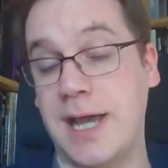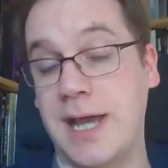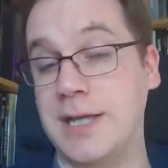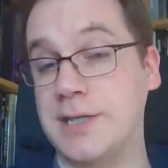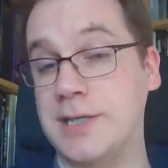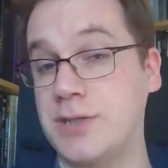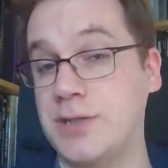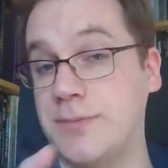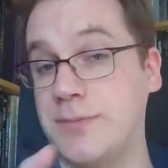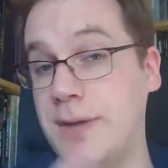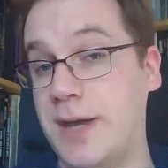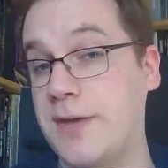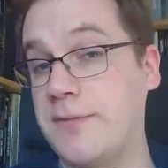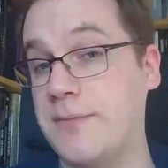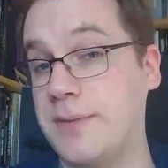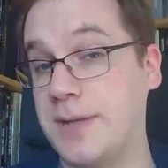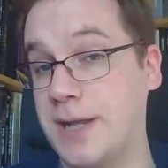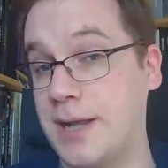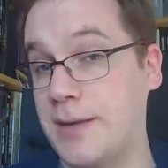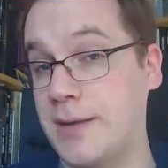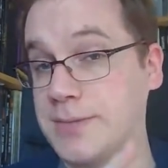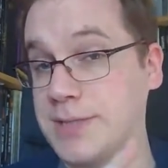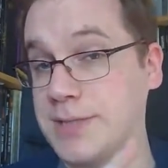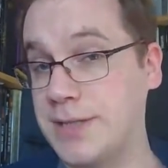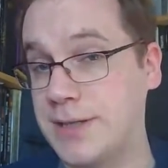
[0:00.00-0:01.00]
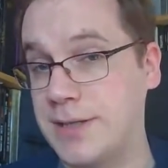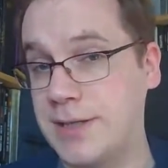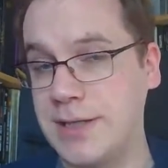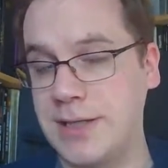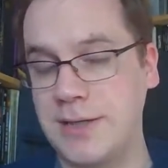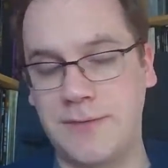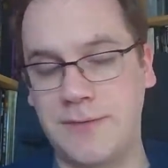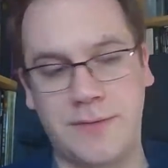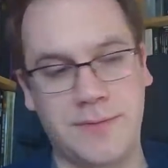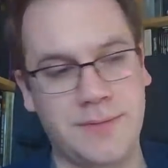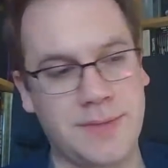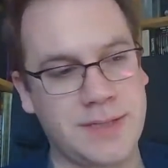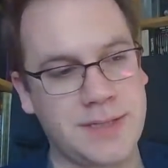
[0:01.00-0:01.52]
as you may have been able to
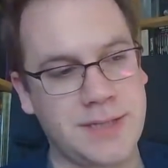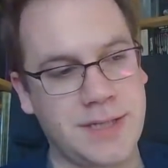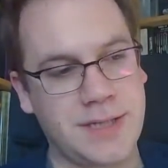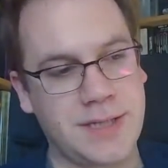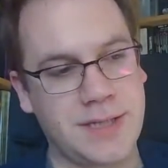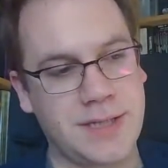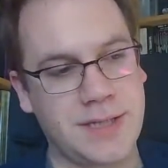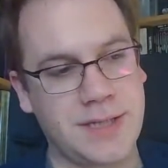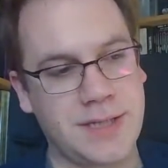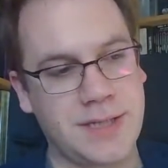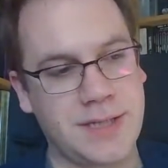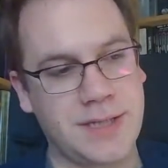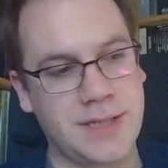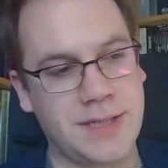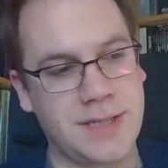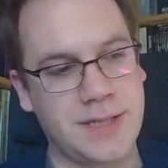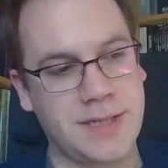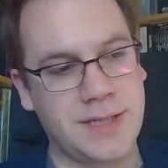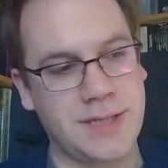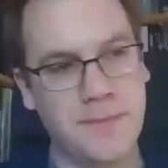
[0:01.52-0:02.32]
glean from the title,